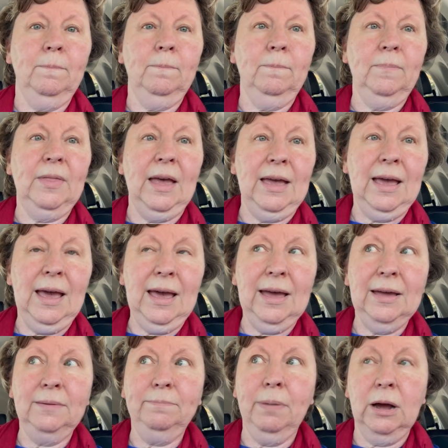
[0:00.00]
they
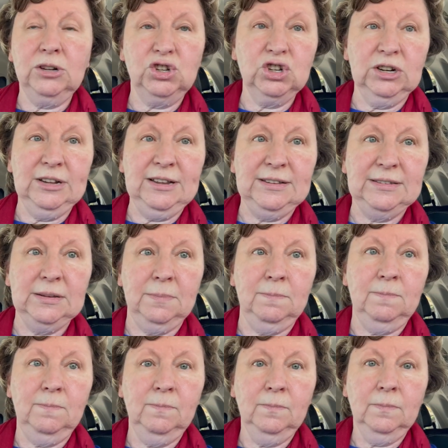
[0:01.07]
had
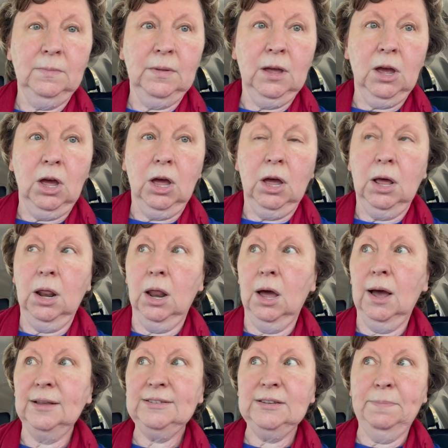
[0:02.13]
botulism.
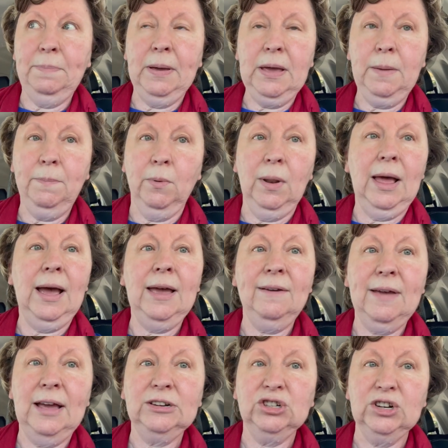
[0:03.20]
Lots of people. I
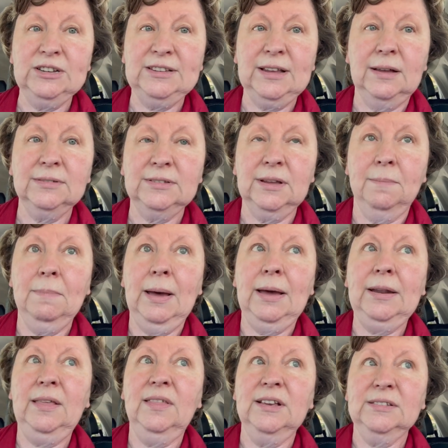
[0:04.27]
actually saw
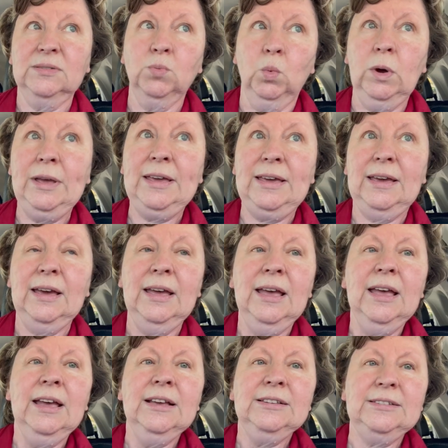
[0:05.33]
somebody this week
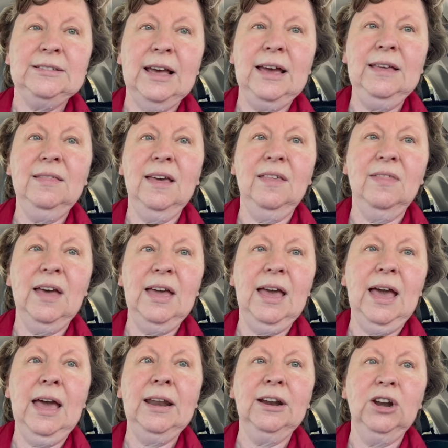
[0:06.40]
say that they
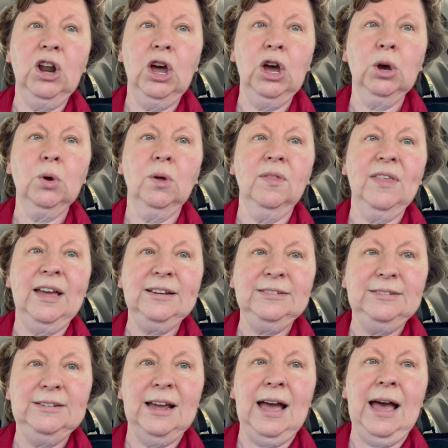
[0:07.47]
had an uncle
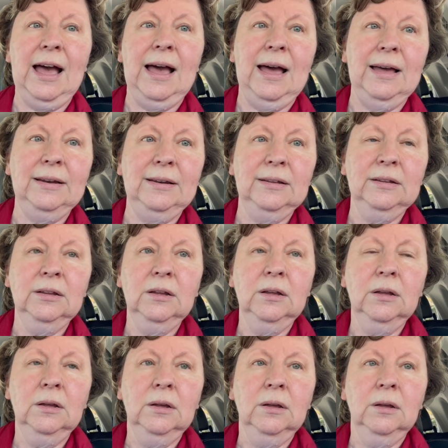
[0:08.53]
that died
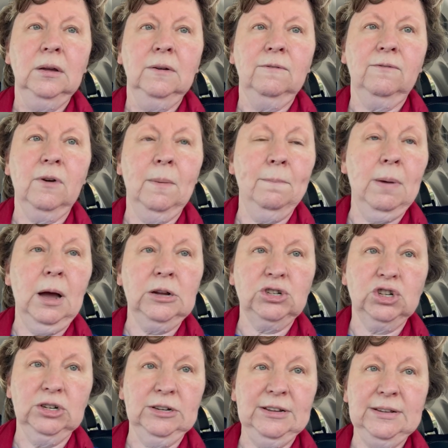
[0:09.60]
from
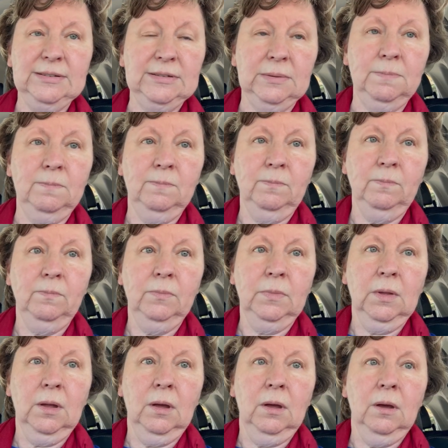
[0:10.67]
botulism,
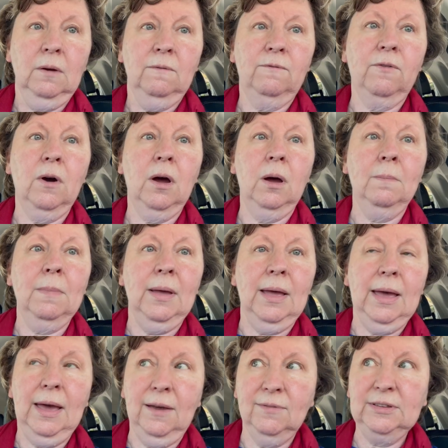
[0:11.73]
from
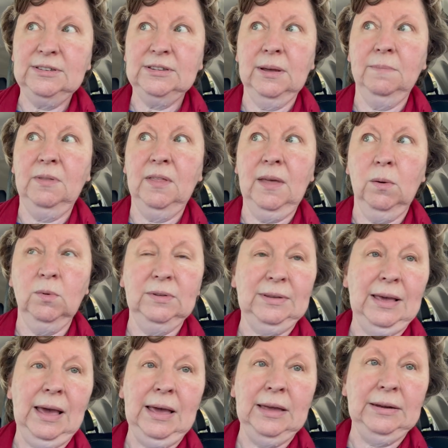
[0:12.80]
having something that was
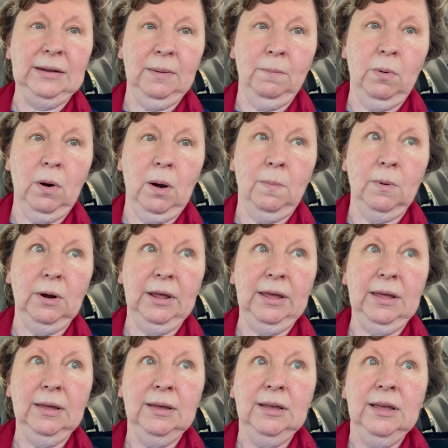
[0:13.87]
canned
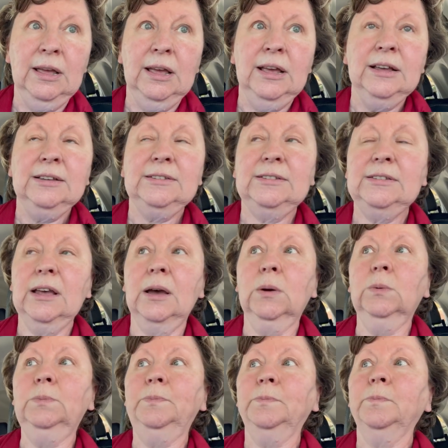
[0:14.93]
improperly. So